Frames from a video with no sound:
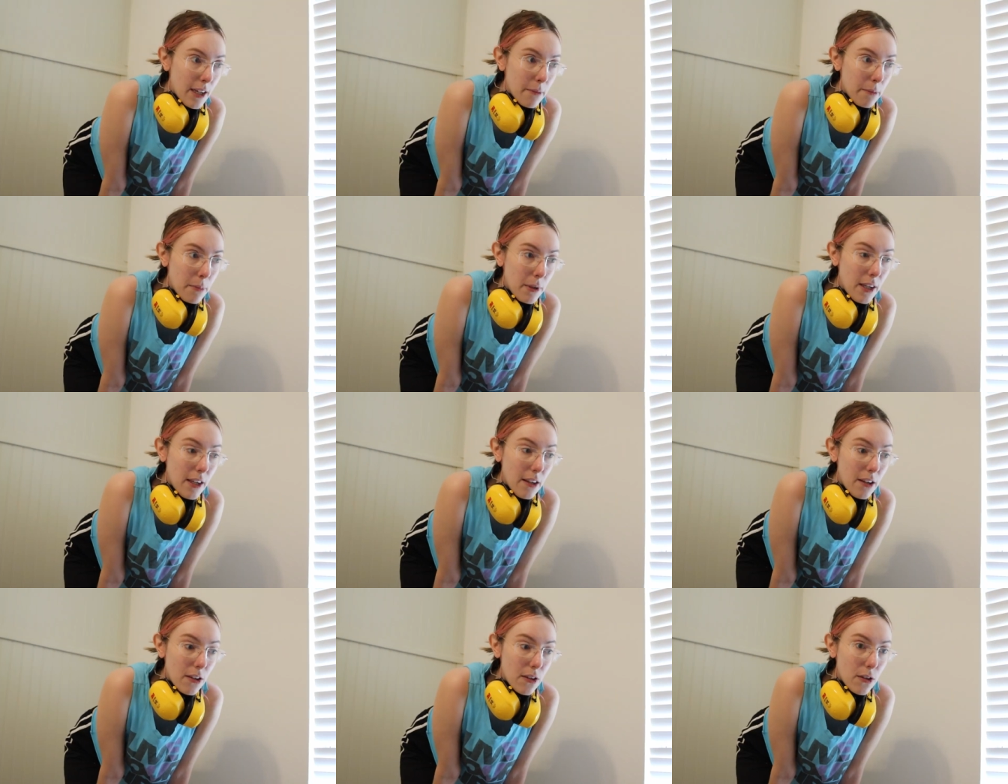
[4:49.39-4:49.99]
that
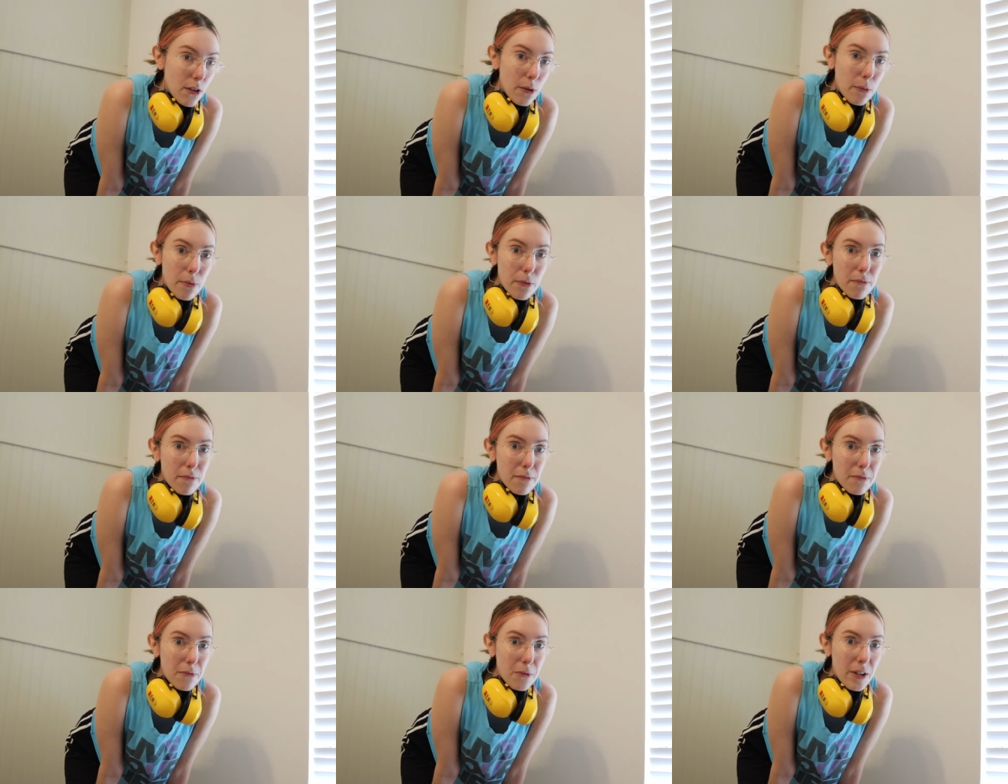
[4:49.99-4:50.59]
pink goop,
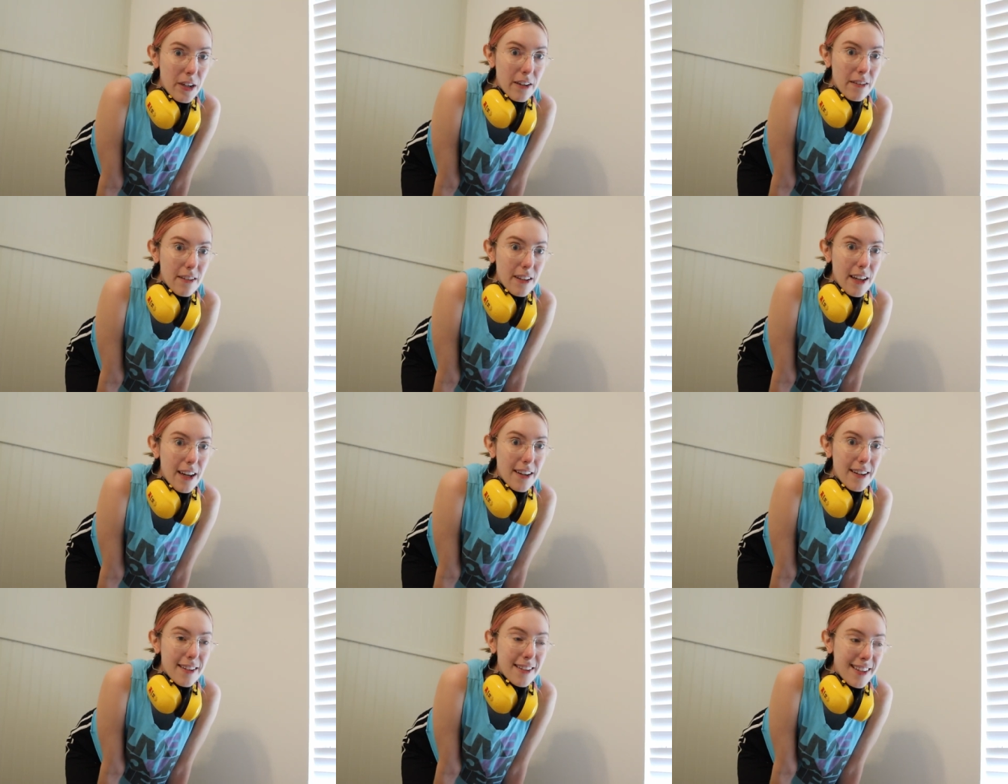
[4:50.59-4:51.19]
whatever
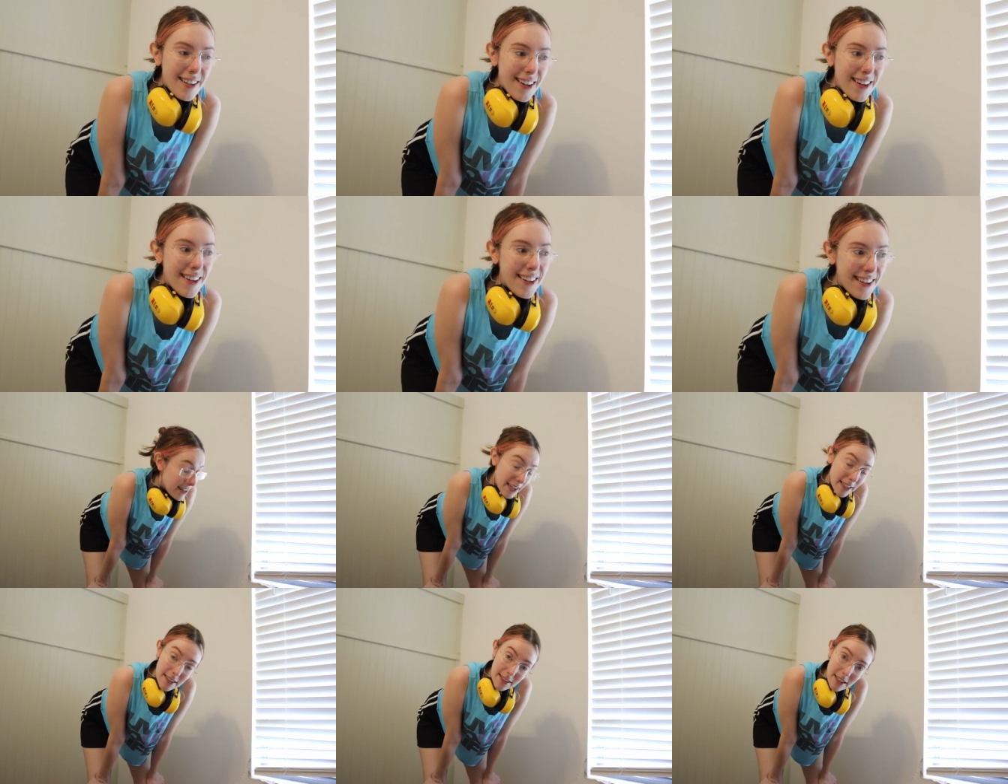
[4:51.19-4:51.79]
that is.
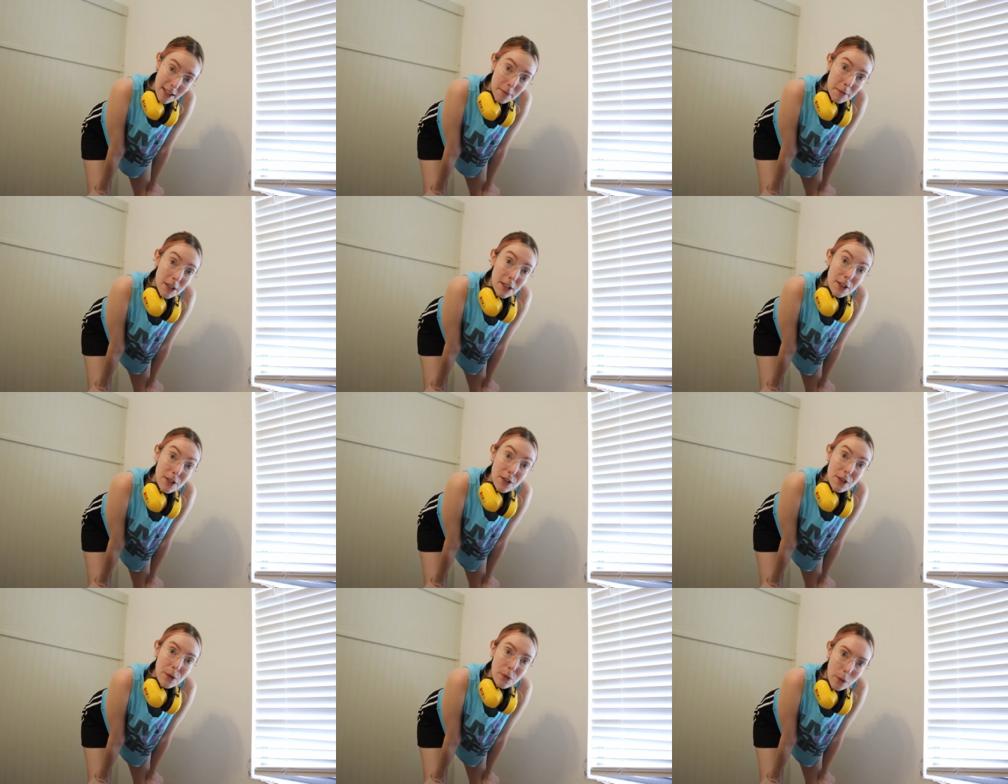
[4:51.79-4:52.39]
Next, I'm
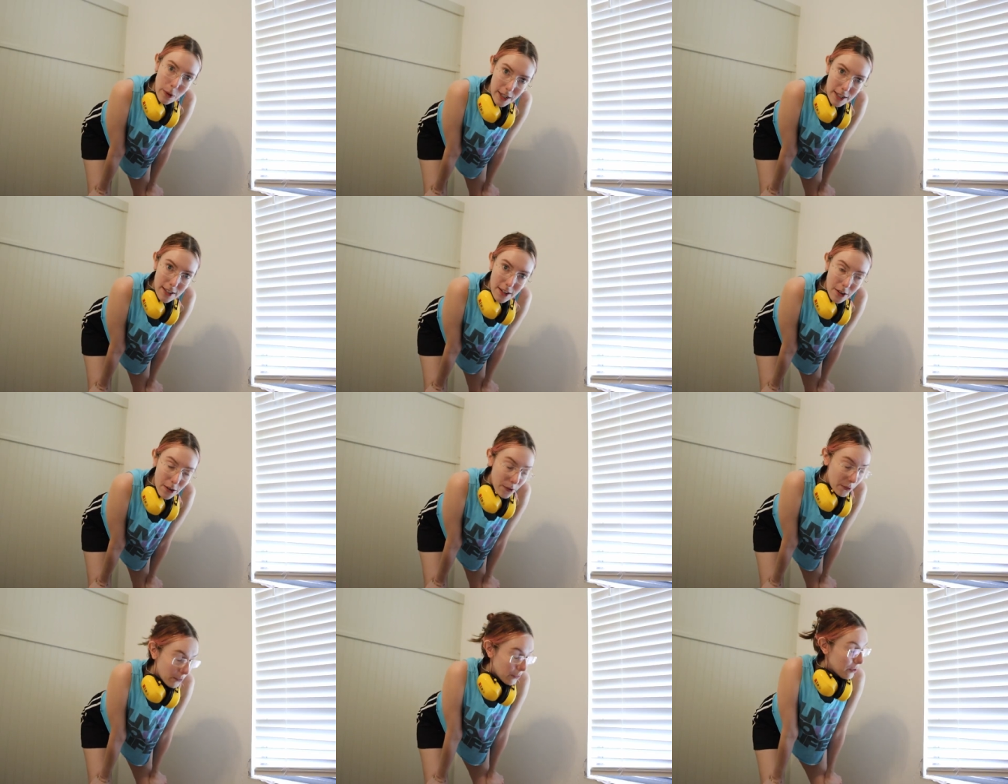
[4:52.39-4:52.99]
gonna do the
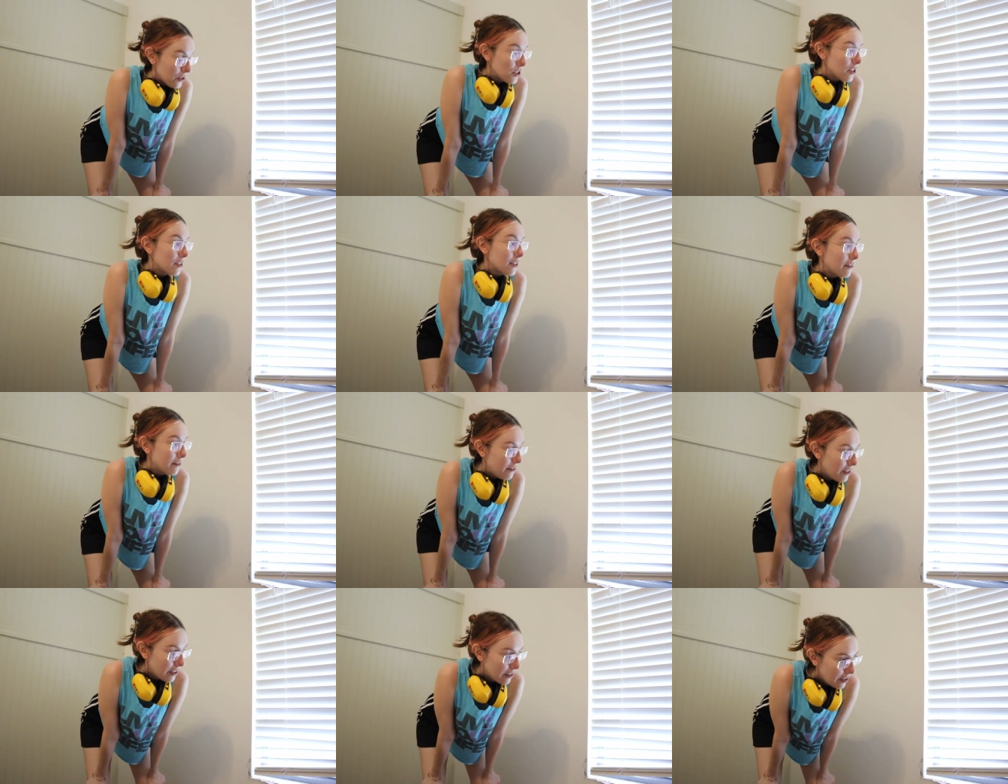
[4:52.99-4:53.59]
window, which is
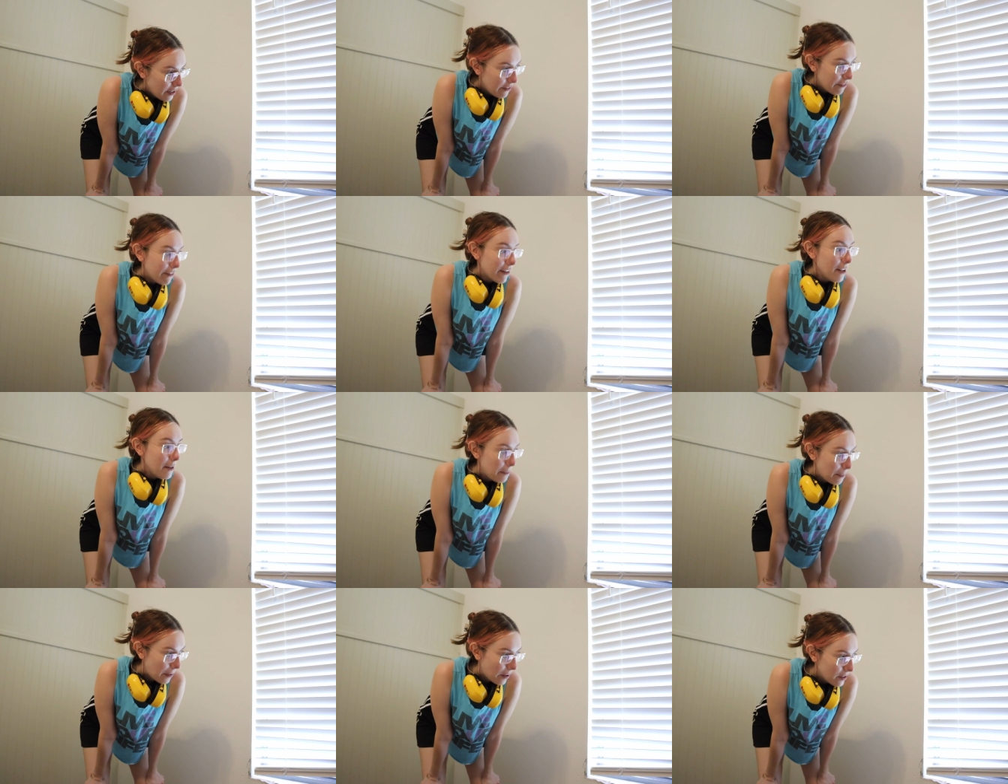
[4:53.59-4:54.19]
a very
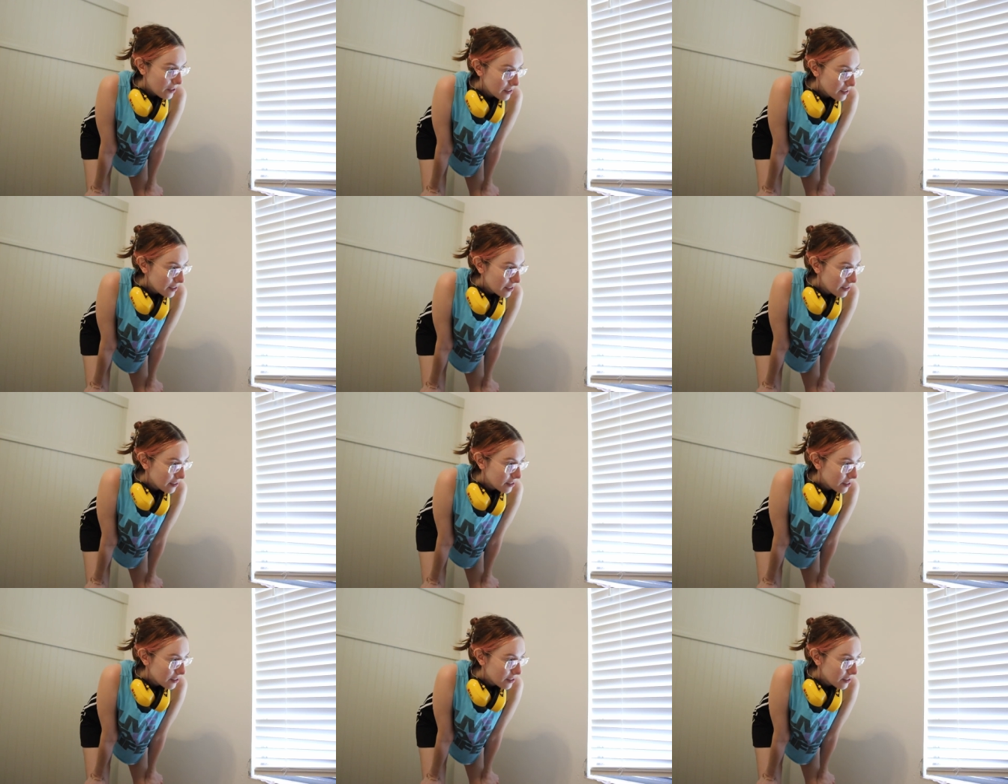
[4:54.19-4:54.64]
fun part.